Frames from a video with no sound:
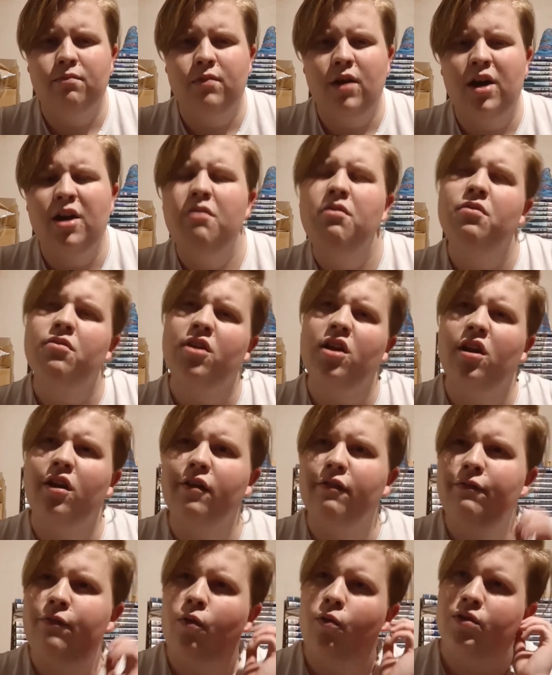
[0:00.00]
I know there's only
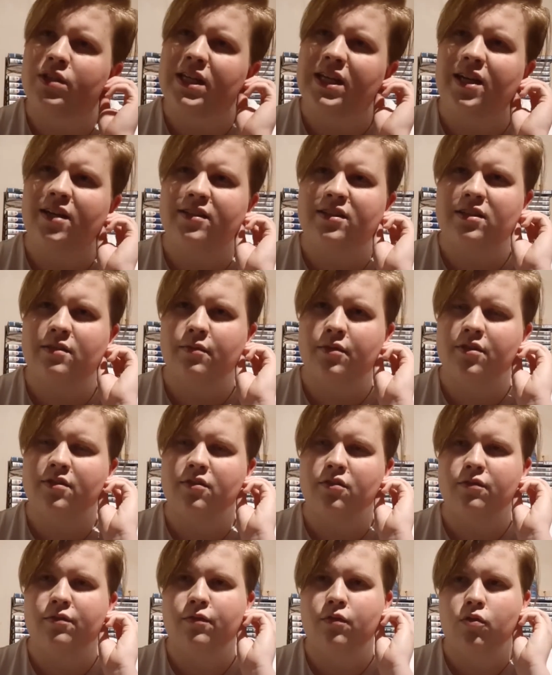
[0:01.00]
like 40 customers
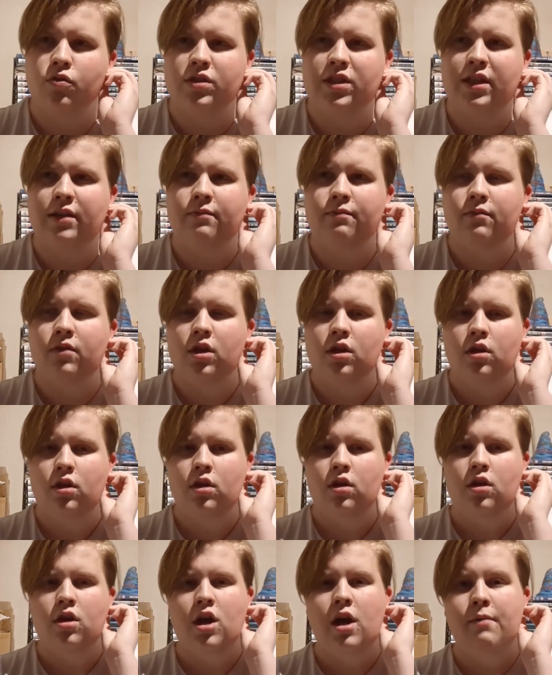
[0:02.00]
or 40
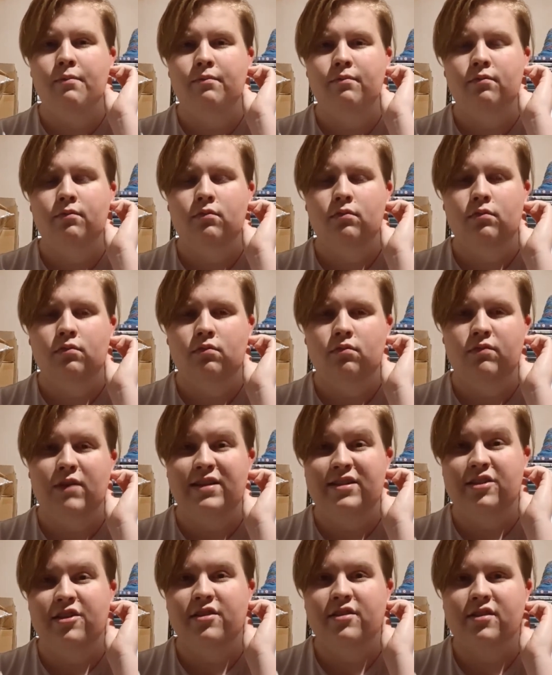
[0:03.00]

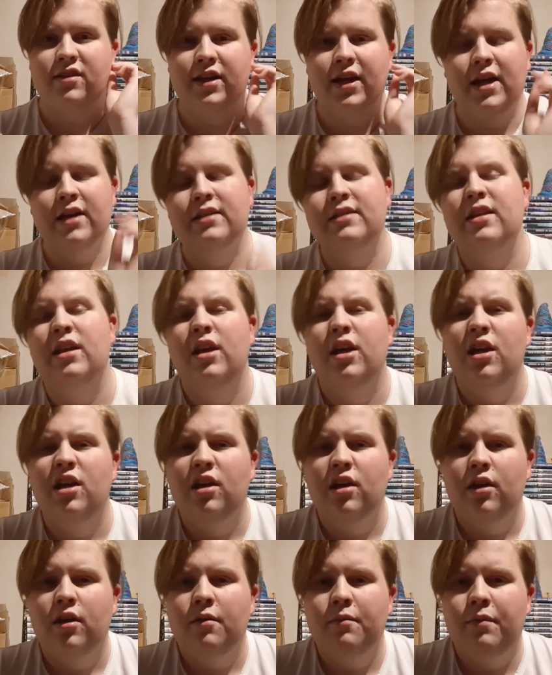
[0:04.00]
residents, I guess,
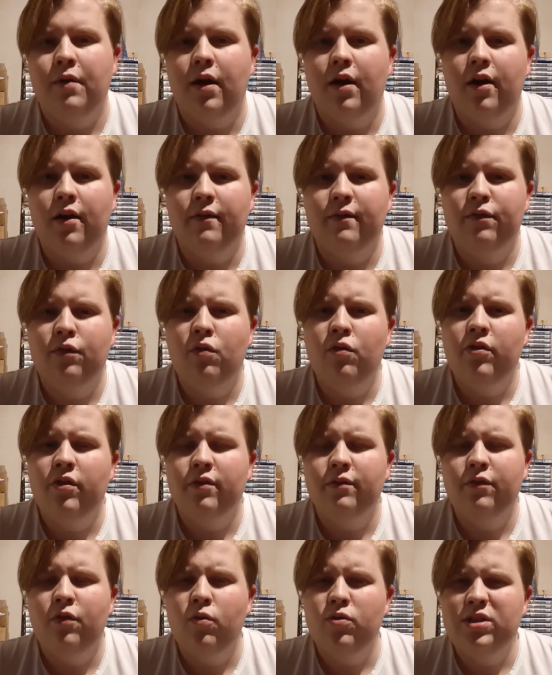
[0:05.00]
but
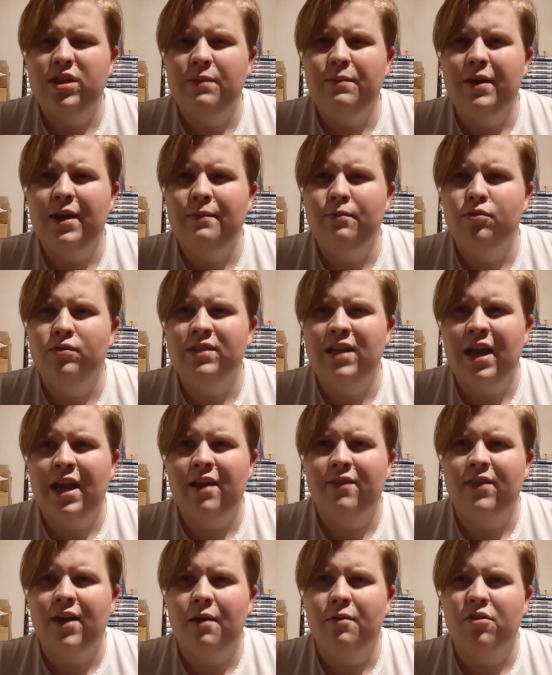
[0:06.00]
40 people
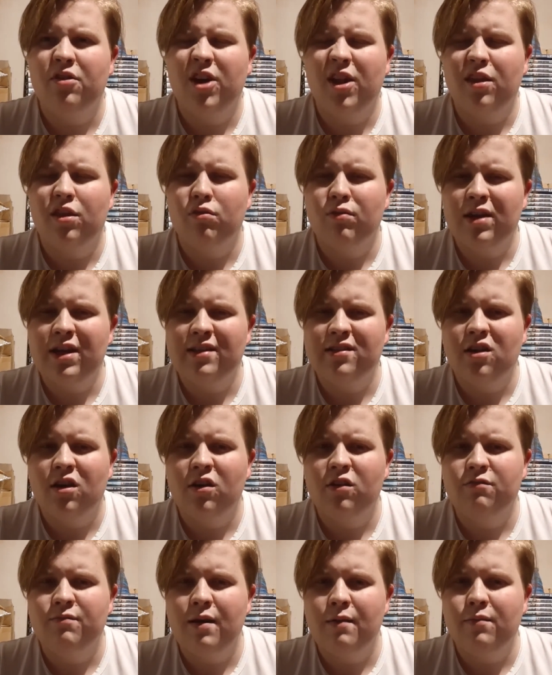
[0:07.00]
staying there with only 3
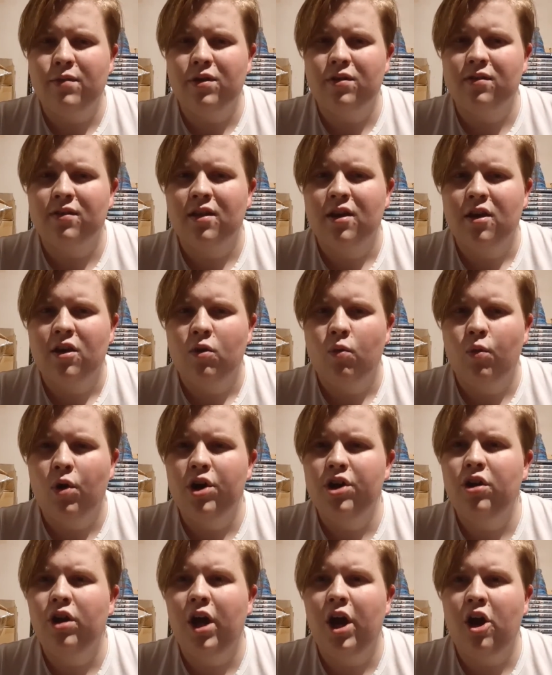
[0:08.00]
staff members,
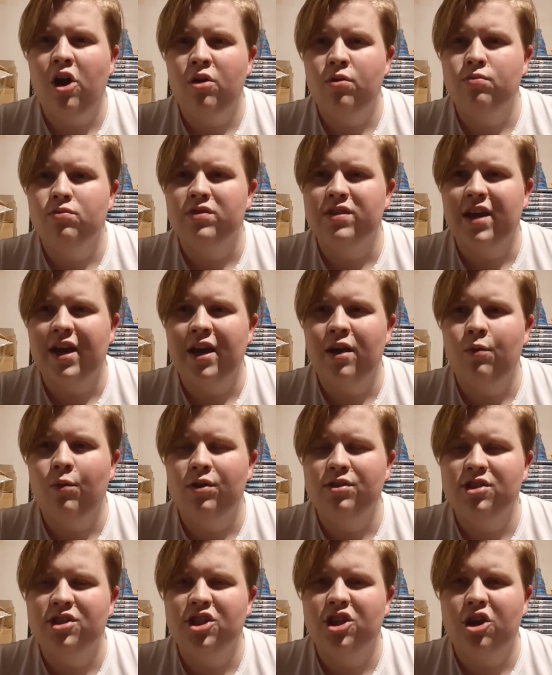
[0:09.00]
one who like owns it,
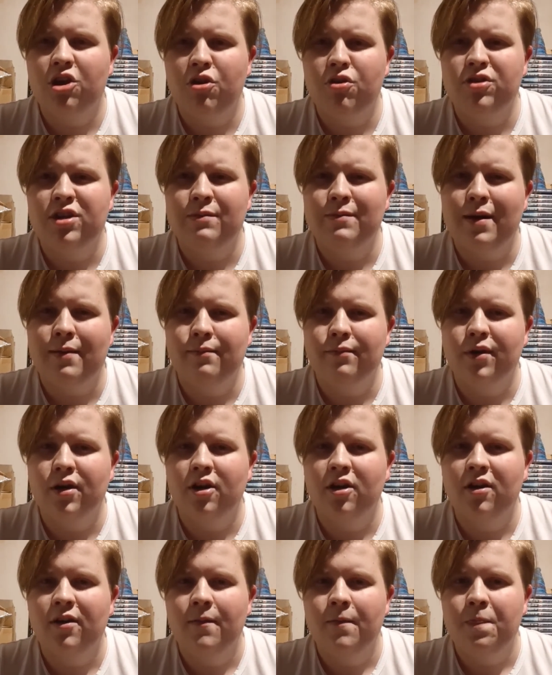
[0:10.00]
one security
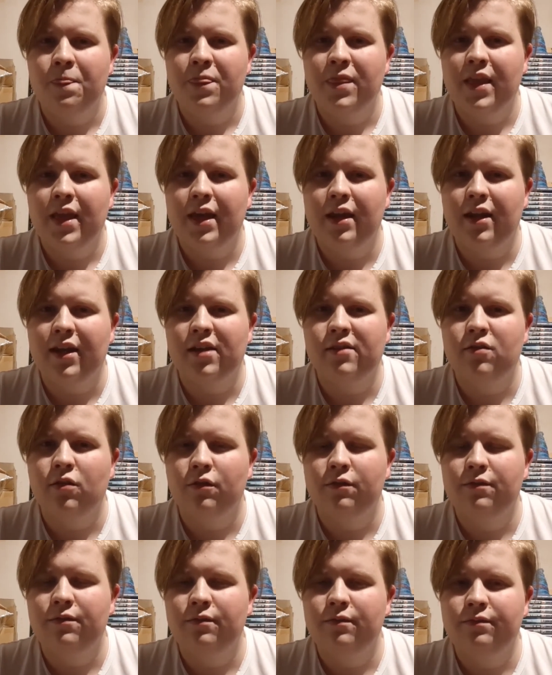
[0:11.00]
member, and like
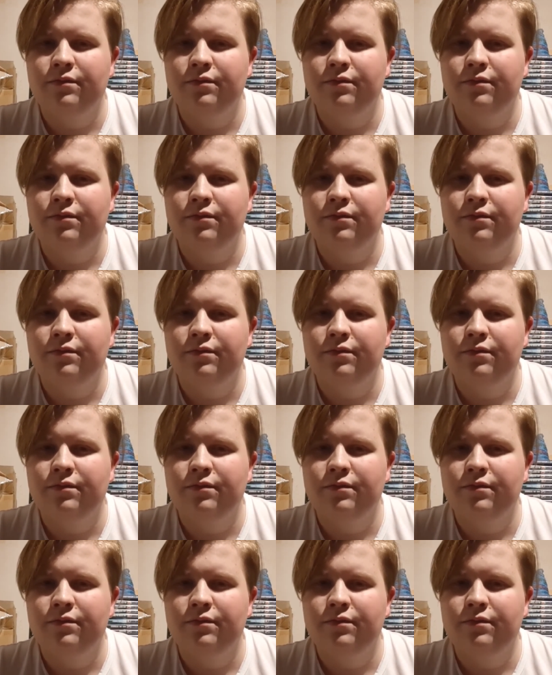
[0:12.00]
sort of,